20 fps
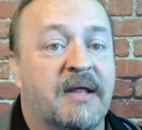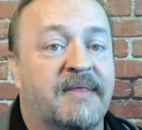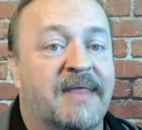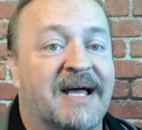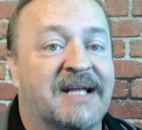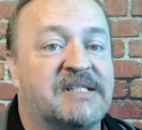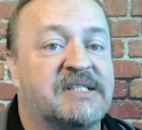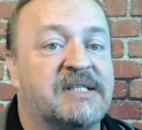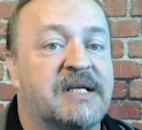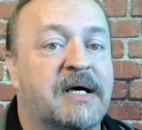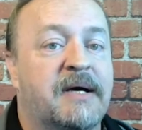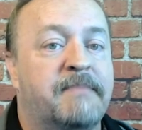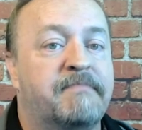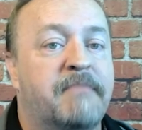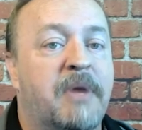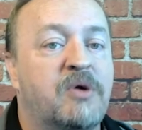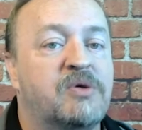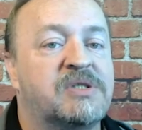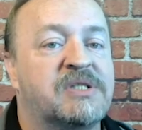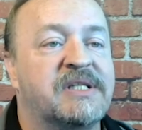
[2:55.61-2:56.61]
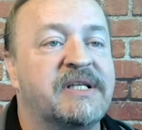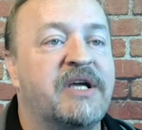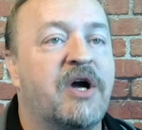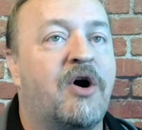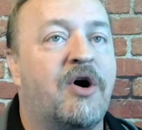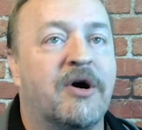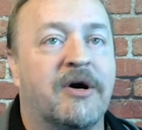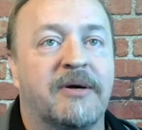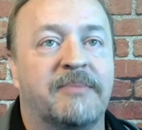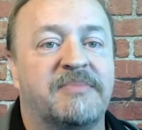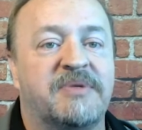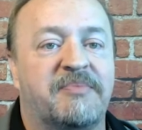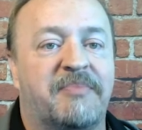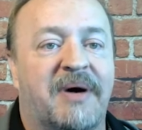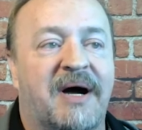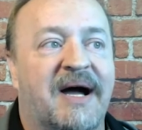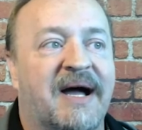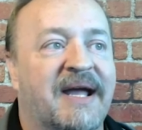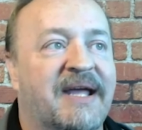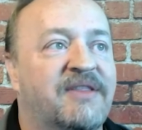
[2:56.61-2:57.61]
that's uh, mostly harmed
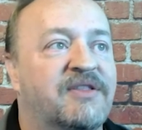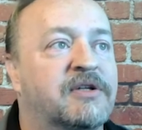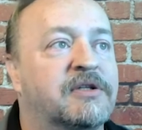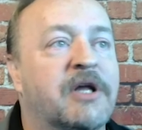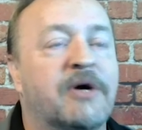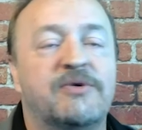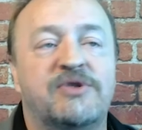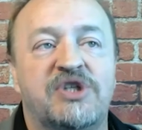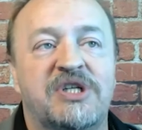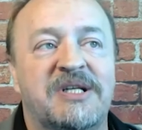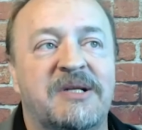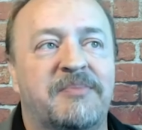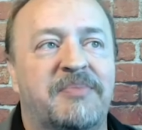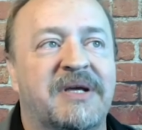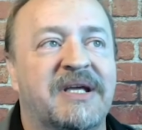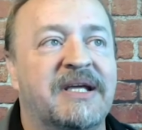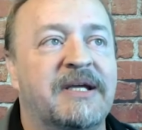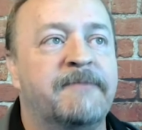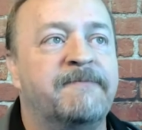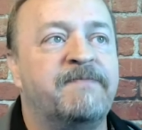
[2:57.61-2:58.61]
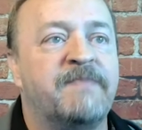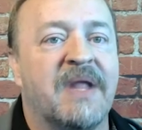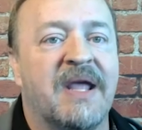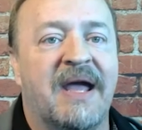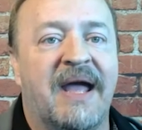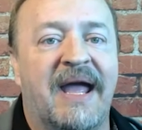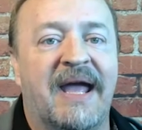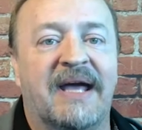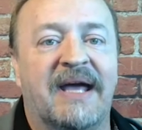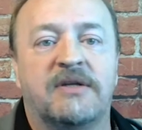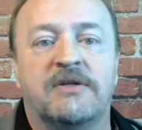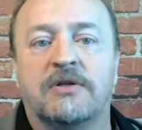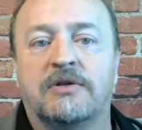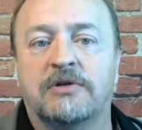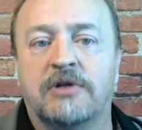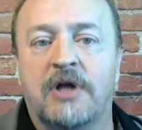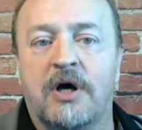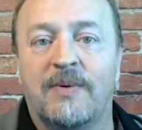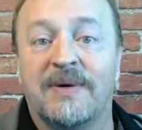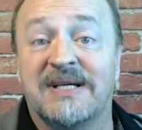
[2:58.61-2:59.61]
by the low GDP and
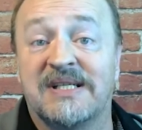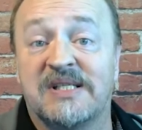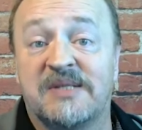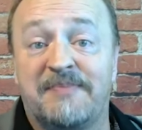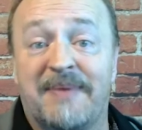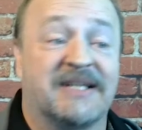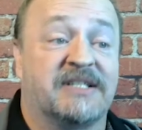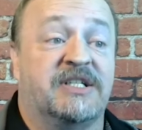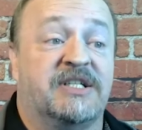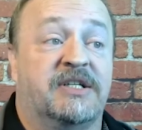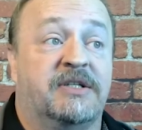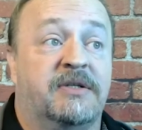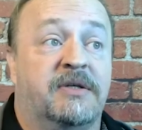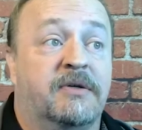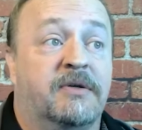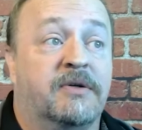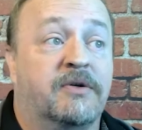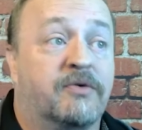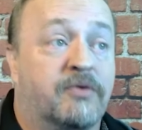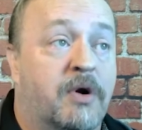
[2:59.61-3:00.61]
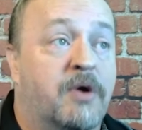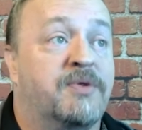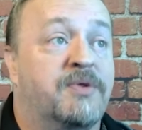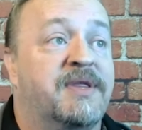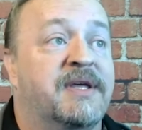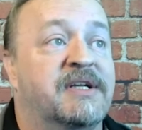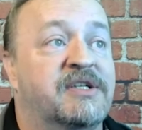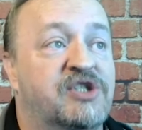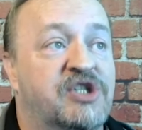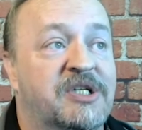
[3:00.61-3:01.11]
low expected growth in